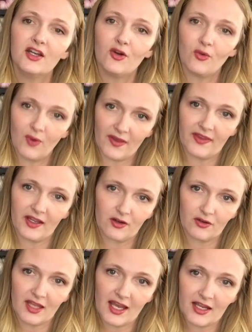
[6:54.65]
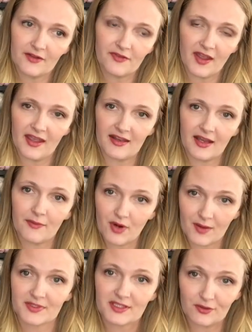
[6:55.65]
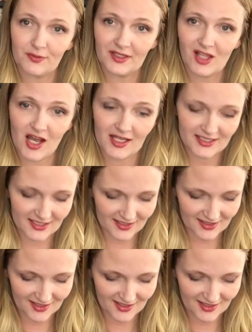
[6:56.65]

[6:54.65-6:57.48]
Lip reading: when they go live, and I promise there will be lots.